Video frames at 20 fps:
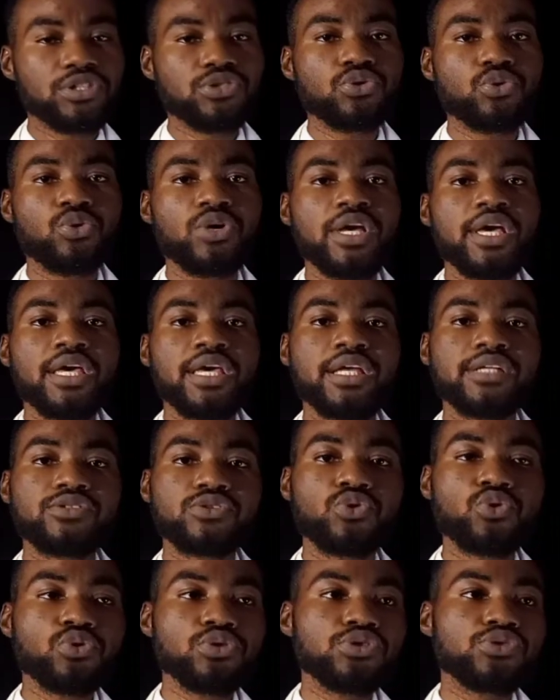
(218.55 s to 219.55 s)
So it's
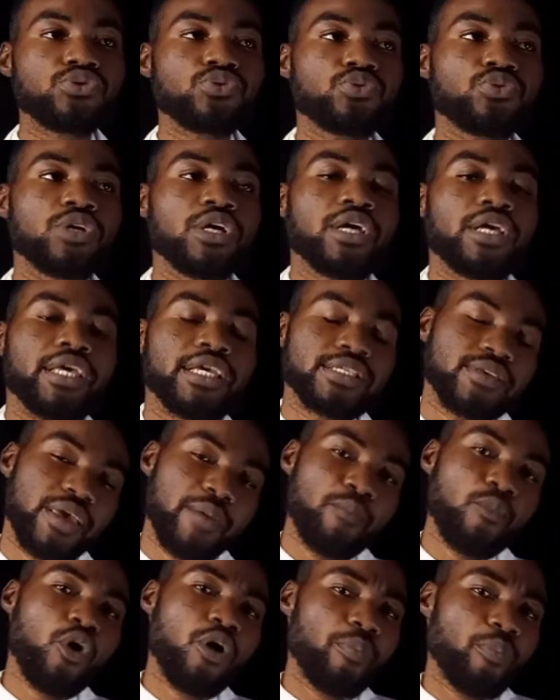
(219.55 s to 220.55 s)

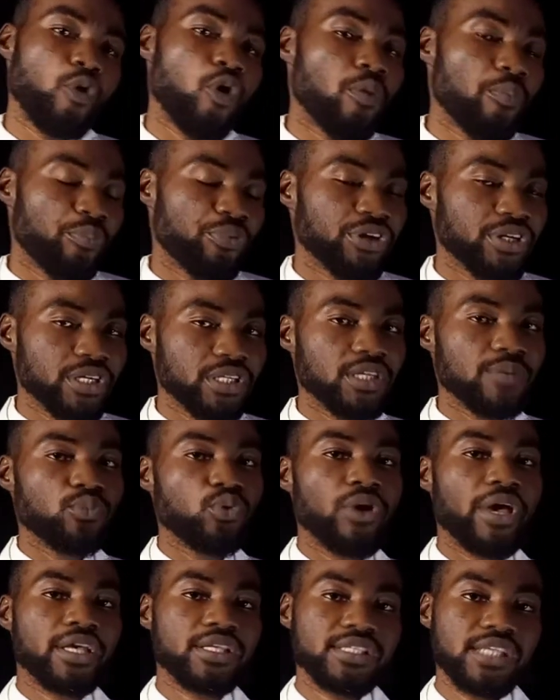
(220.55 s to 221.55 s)
a more
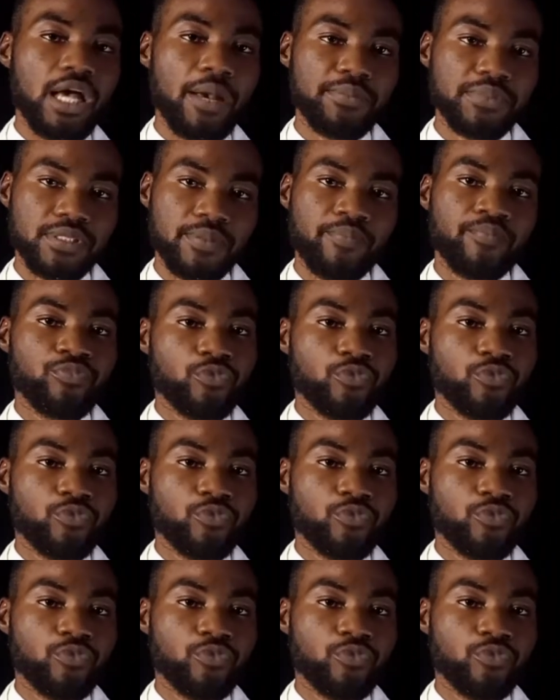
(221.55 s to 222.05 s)
unpredictable exams.